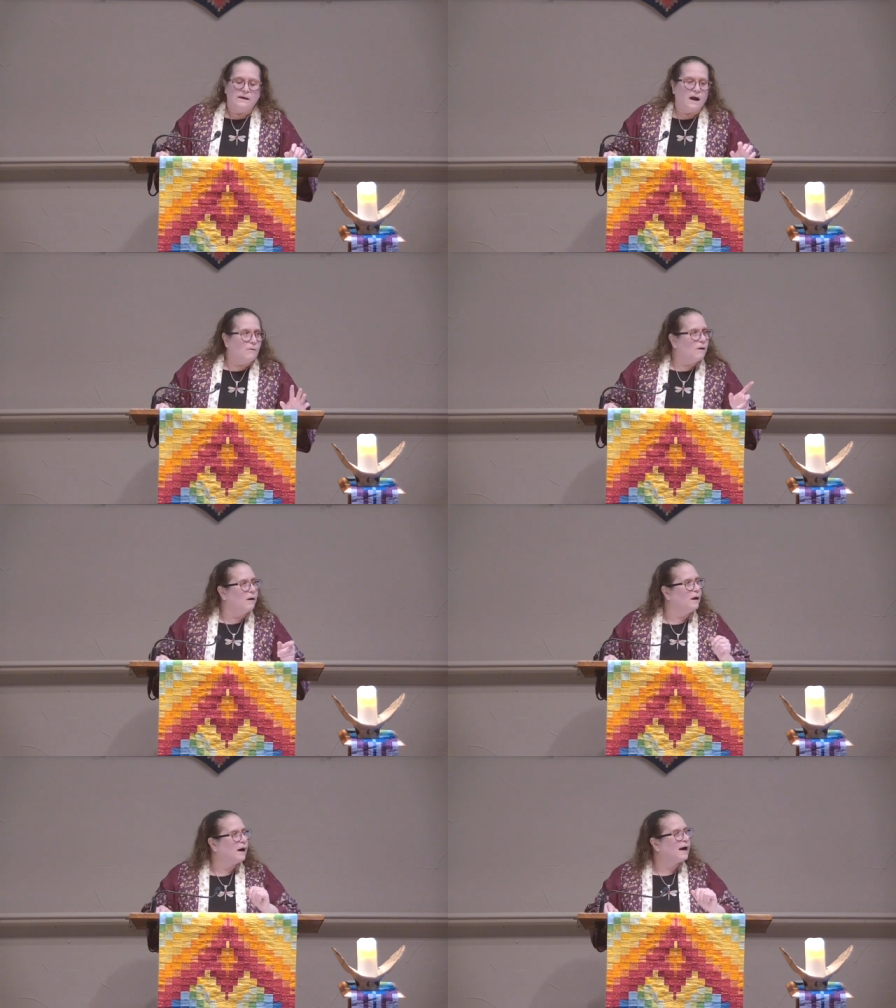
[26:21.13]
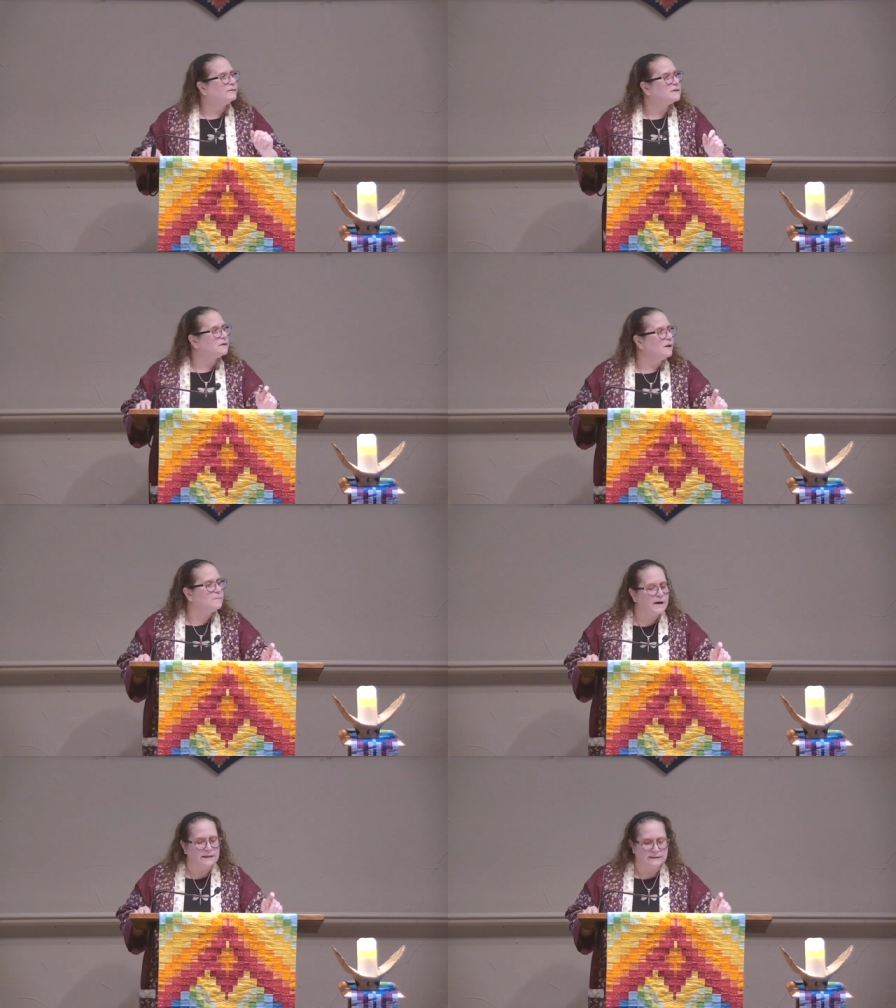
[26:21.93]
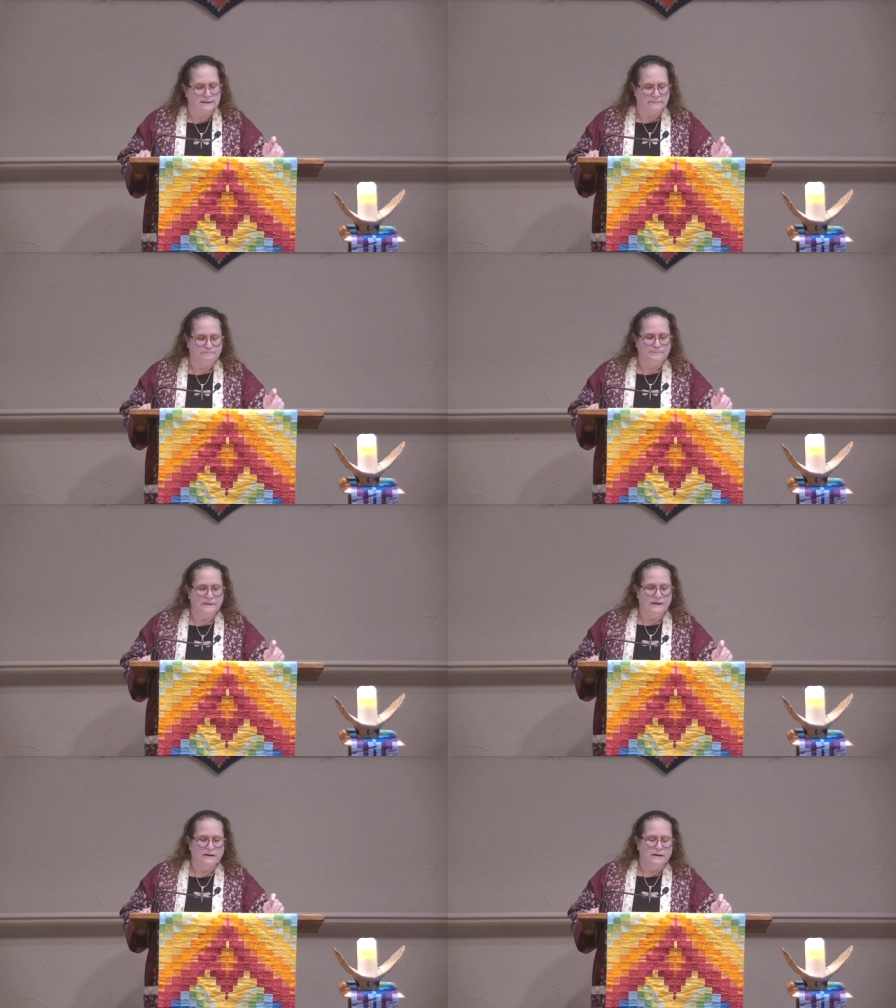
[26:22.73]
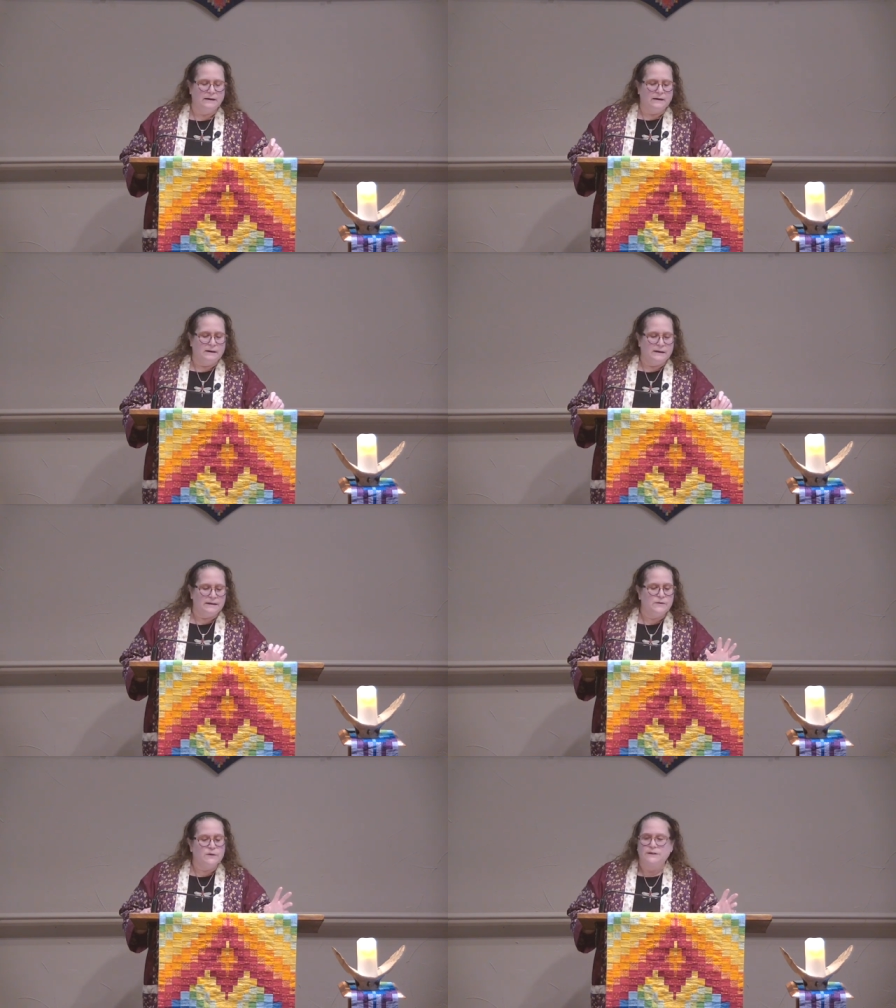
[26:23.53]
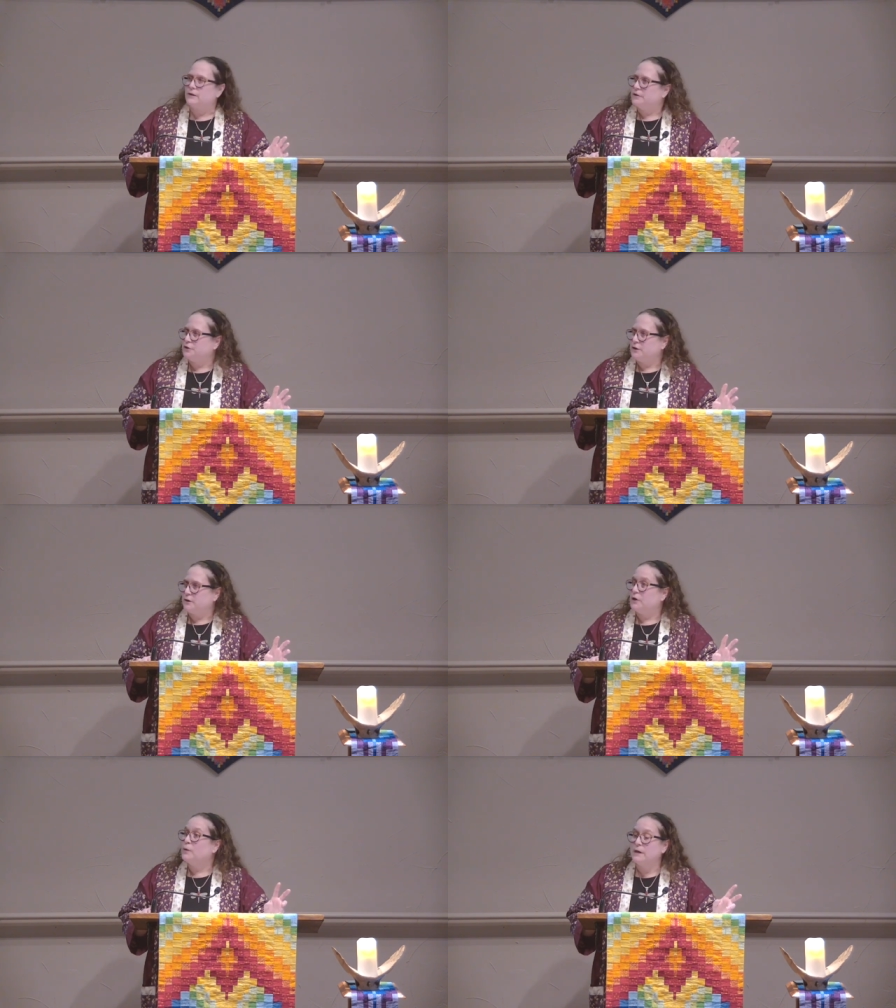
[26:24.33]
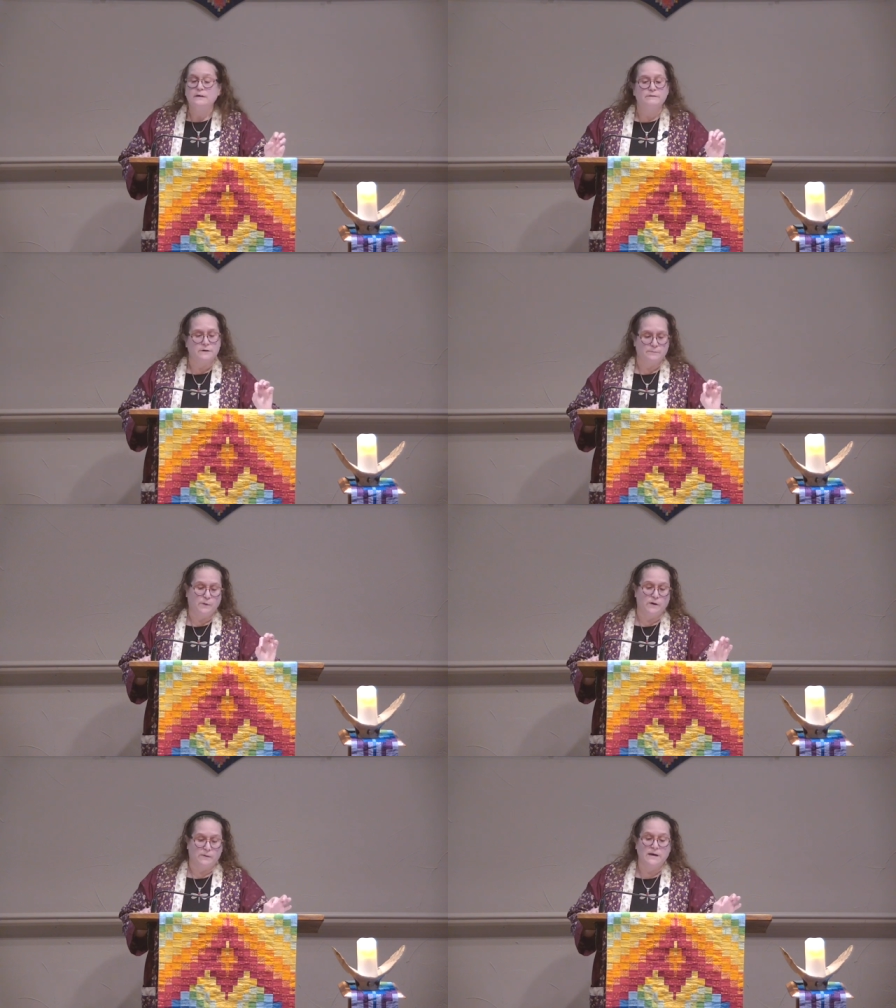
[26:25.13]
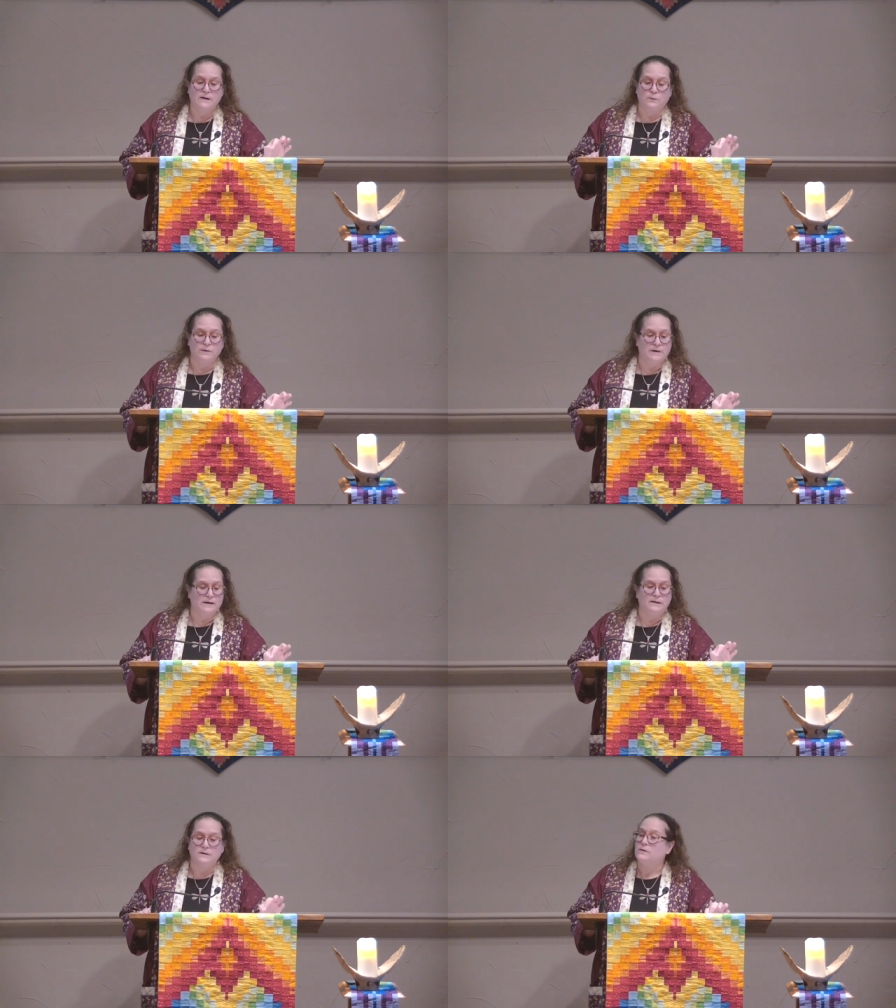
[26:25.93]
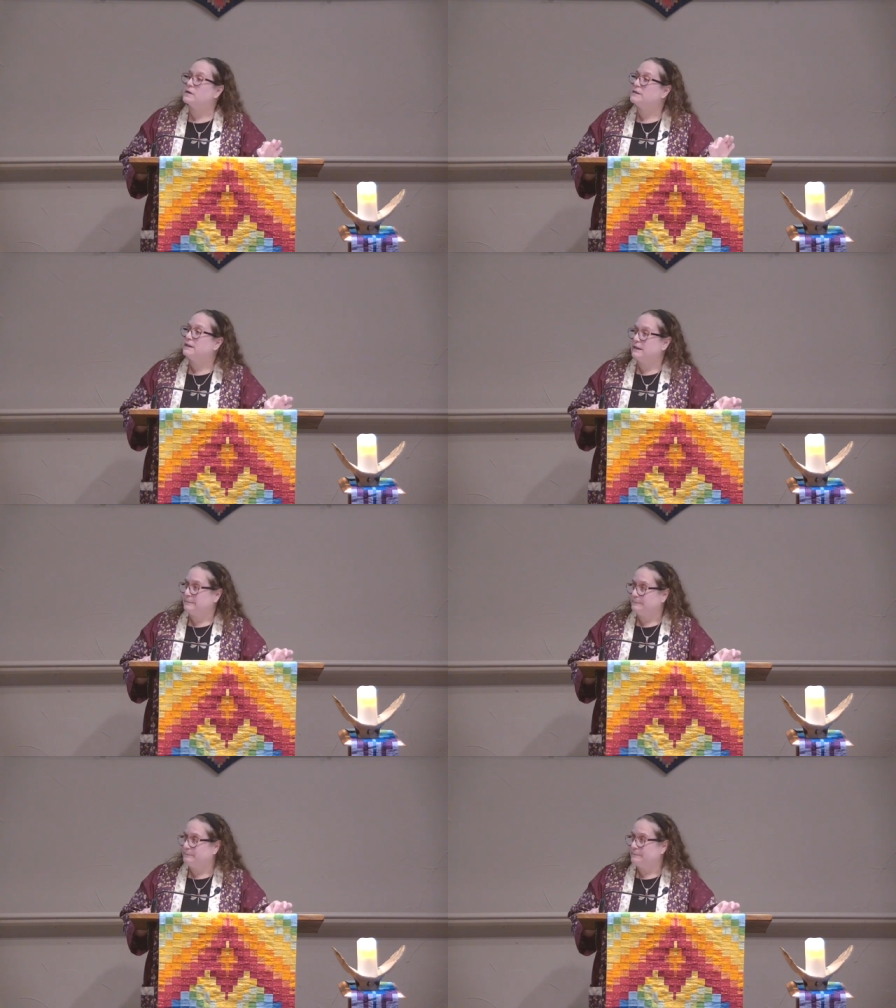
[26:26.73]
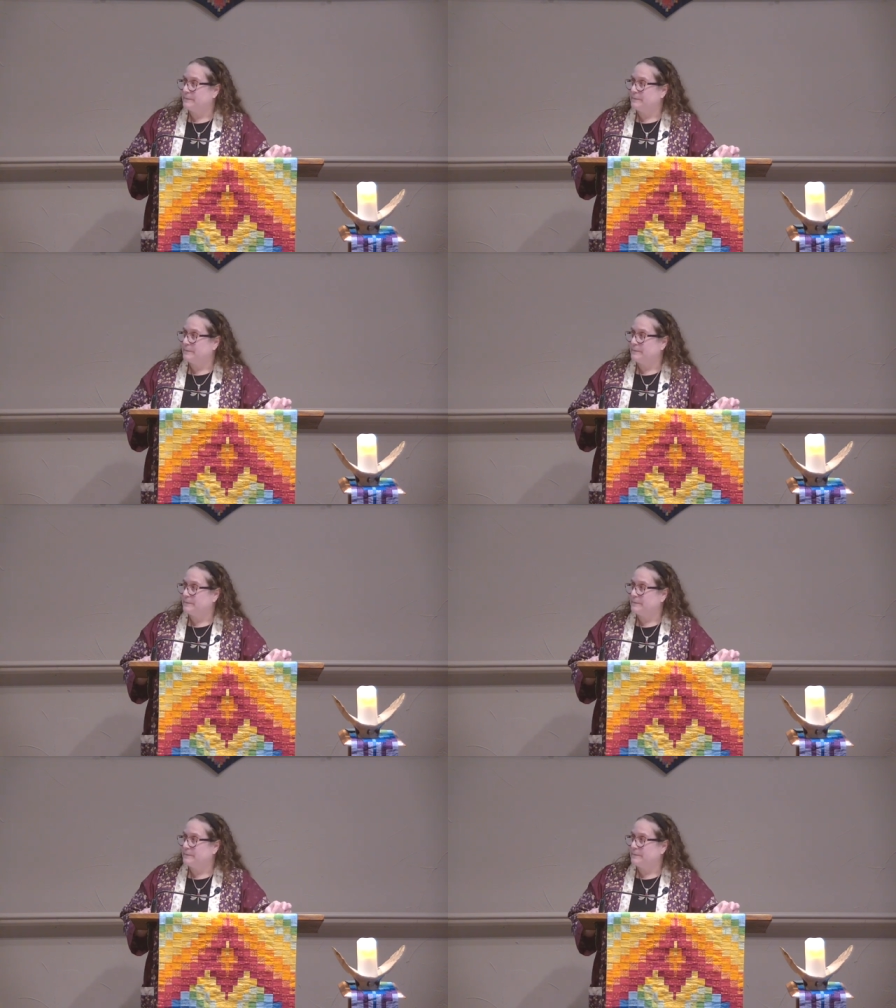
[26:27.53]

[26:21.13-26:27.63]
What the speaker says: Now, Iris Lopez is a researcher who interviewed Puerto Rican women in New York City.